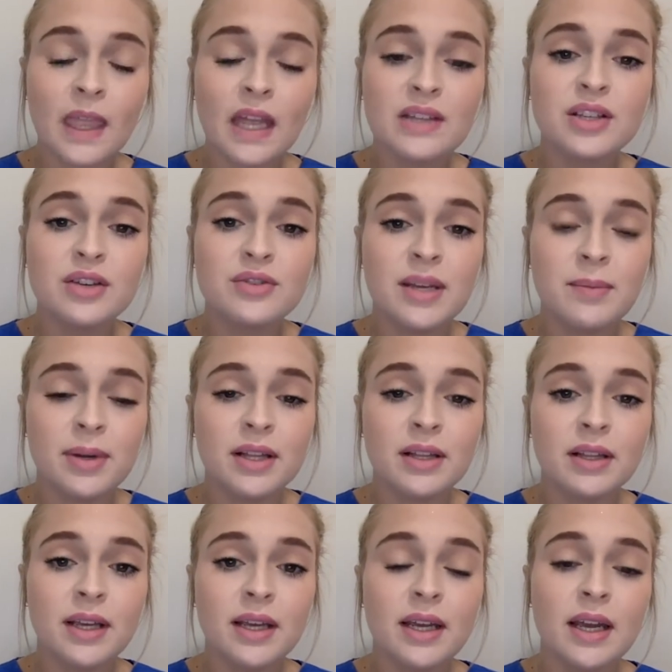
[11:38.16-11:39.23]
So
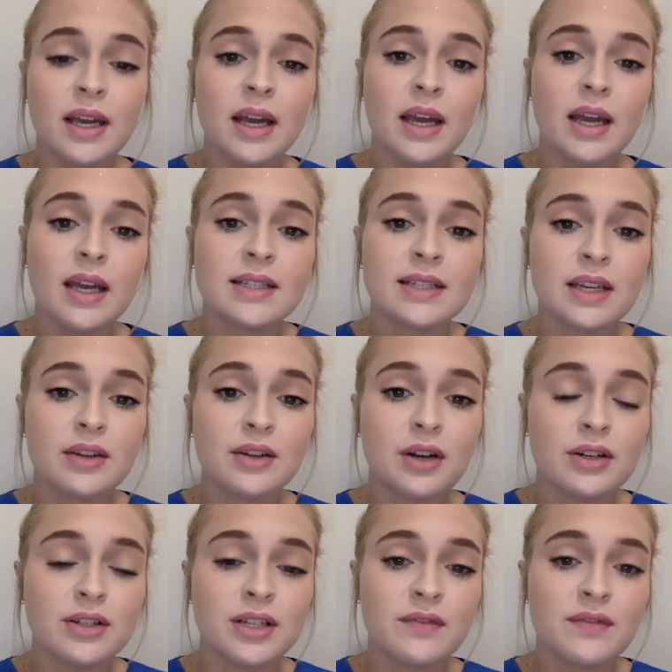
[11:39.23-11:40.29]
typically, skilled
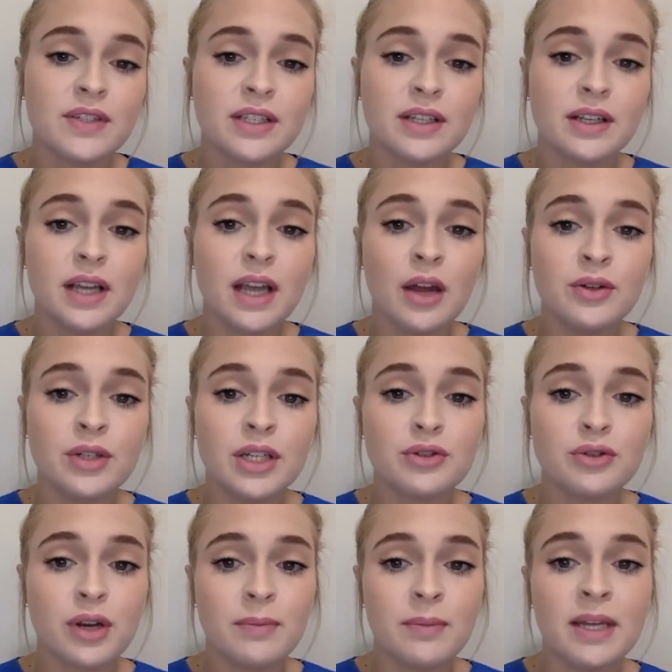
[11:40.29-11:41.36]
nursing facility OT
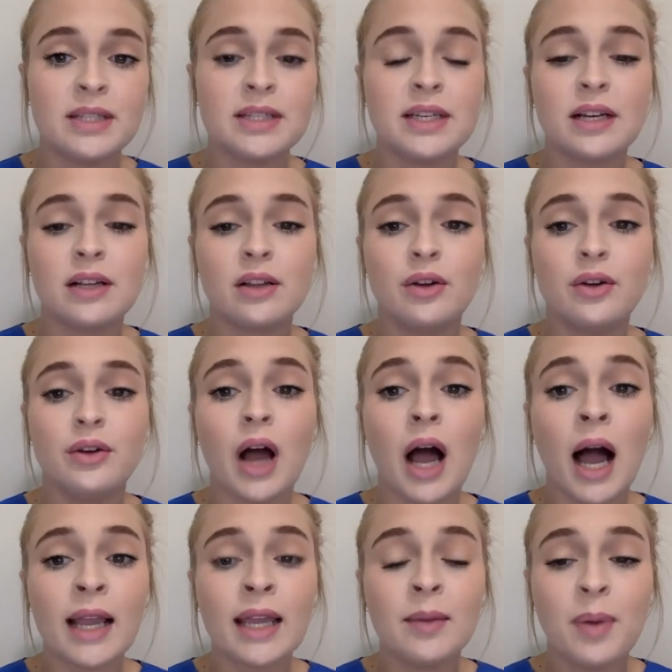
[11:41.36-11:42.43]
treatments include
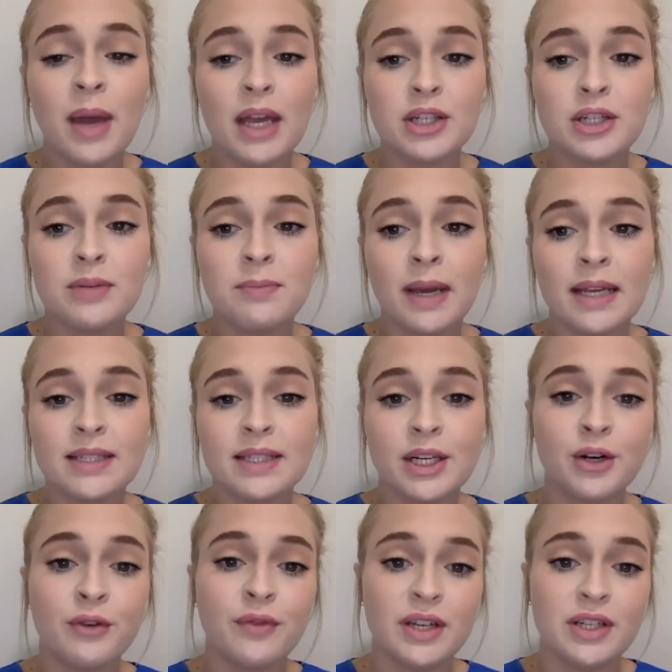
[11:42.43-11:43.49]
occupation-based
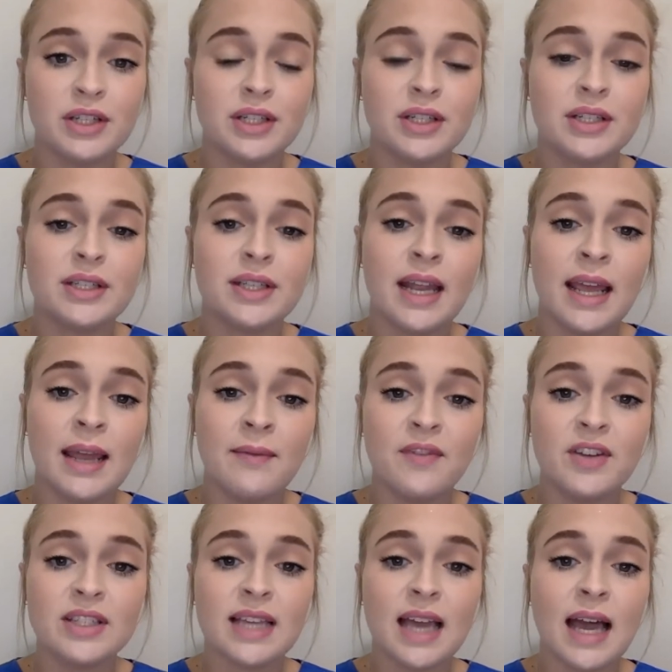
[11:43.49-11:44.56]
interventions that
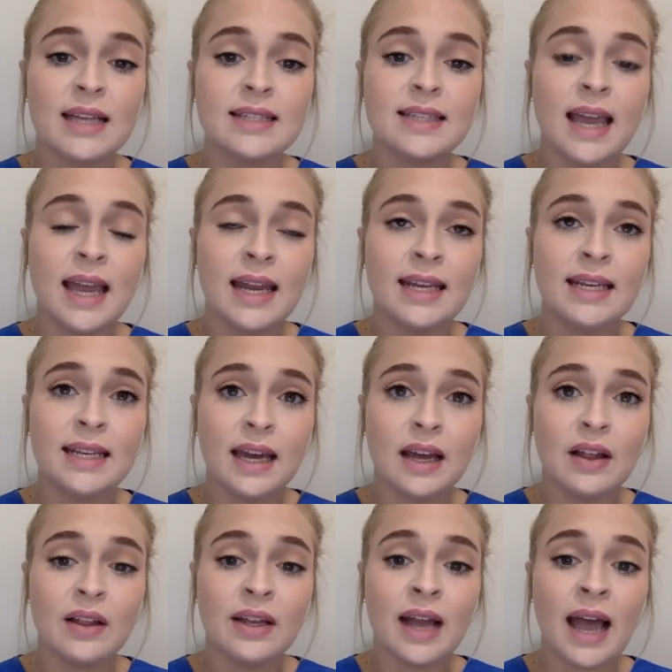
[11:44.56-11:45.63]
emphasize
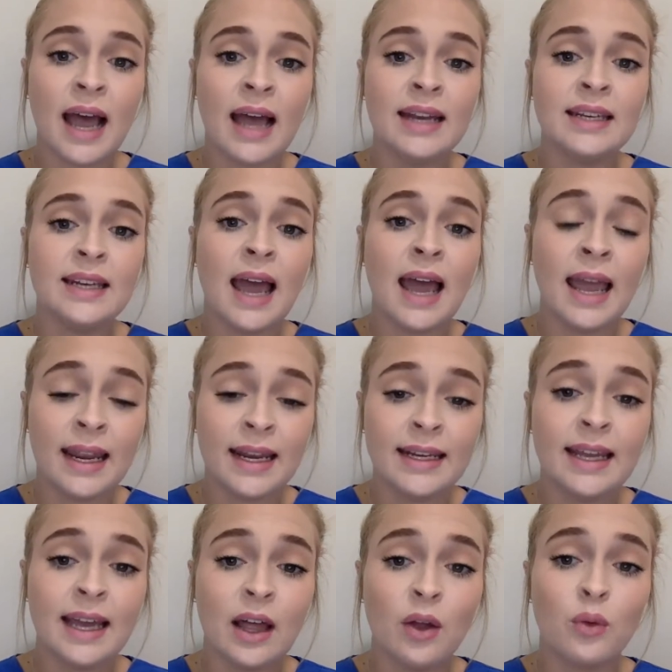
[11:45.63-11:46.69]
ADL and
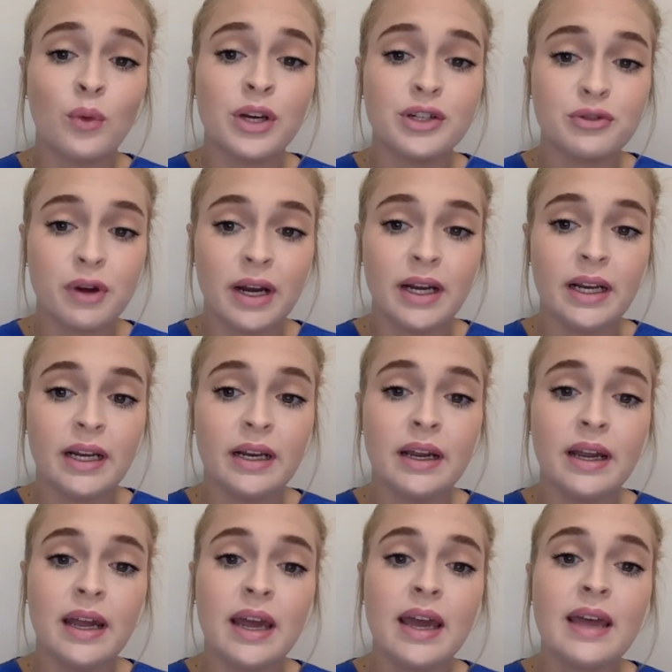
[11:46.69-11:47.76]
IADL retraining.
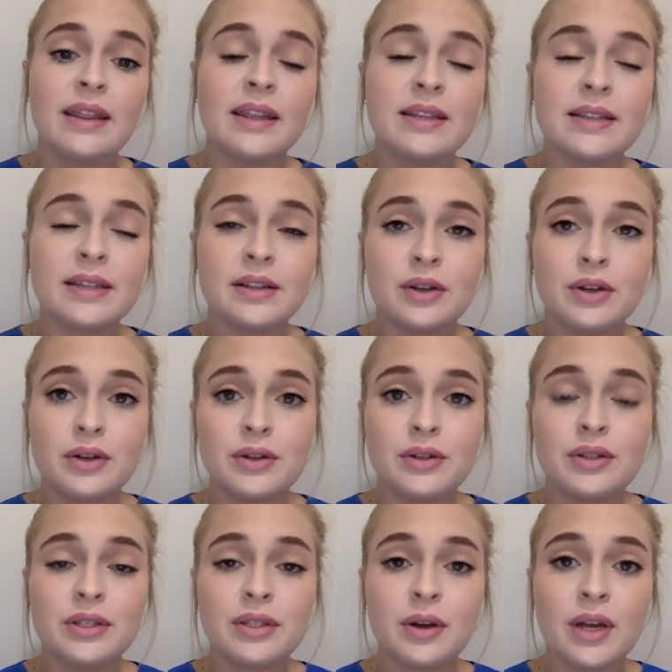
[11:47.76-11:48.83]
This
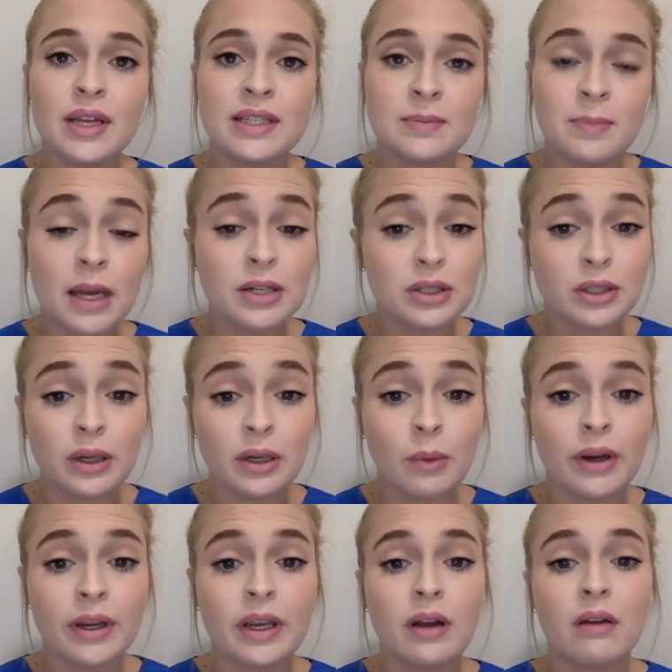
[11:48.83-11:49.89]
includes especially
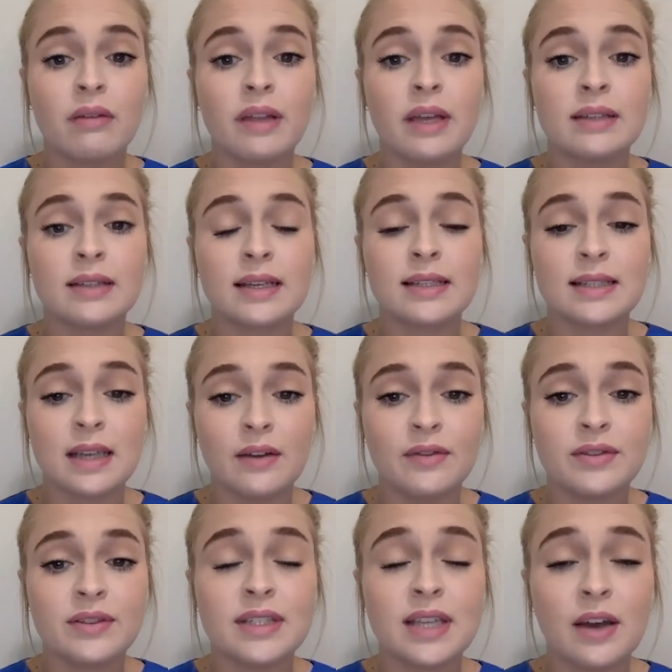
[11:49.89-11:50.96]
working on things like
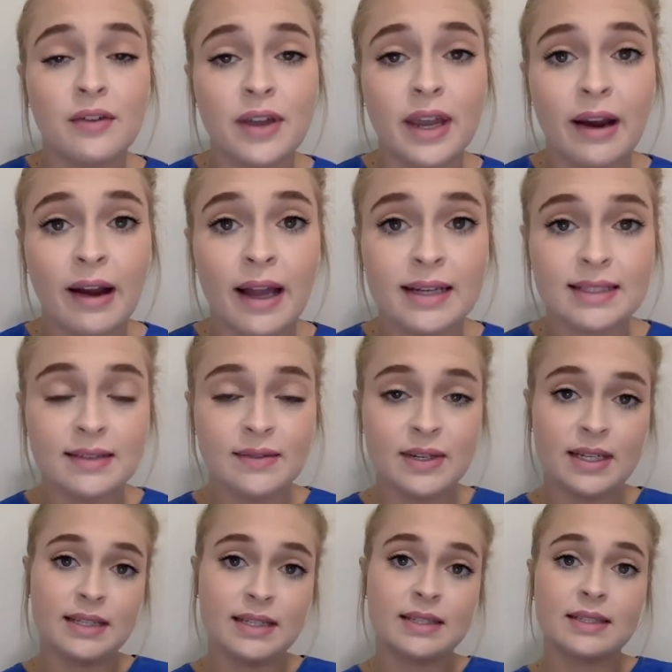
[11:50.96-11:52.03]
self-care
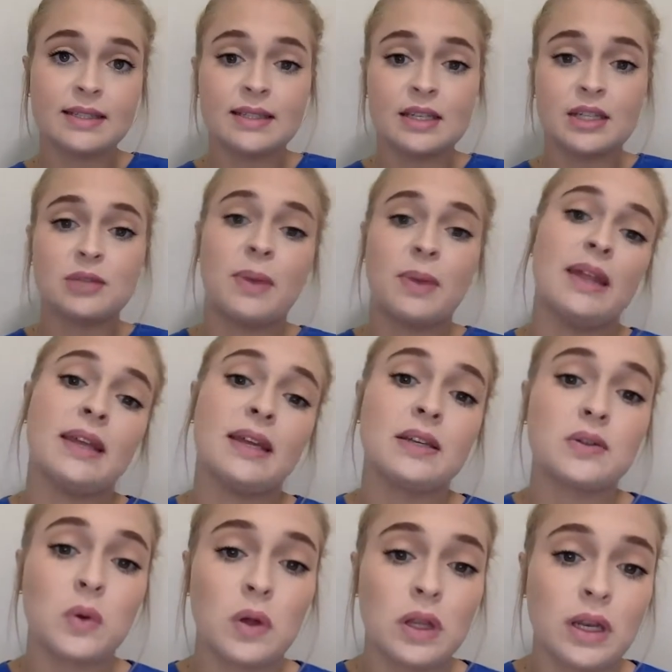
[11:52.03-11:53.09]
activities, such as bathing and
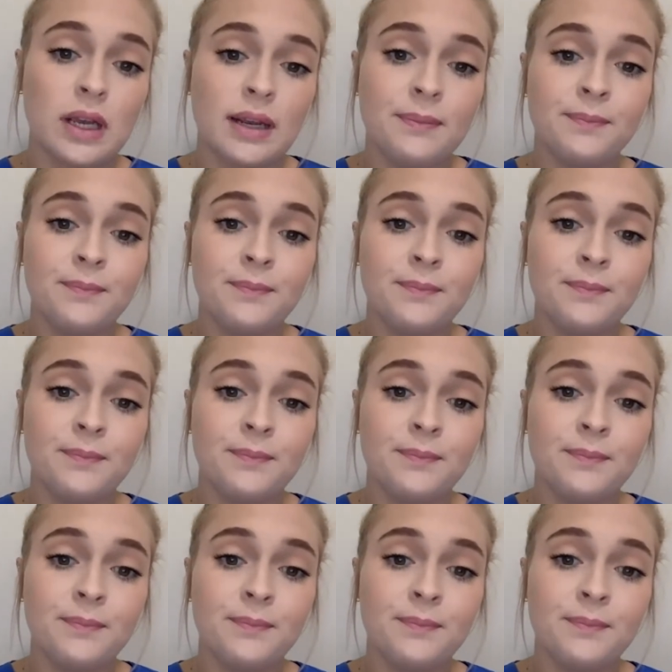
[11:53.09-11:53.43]
toileting.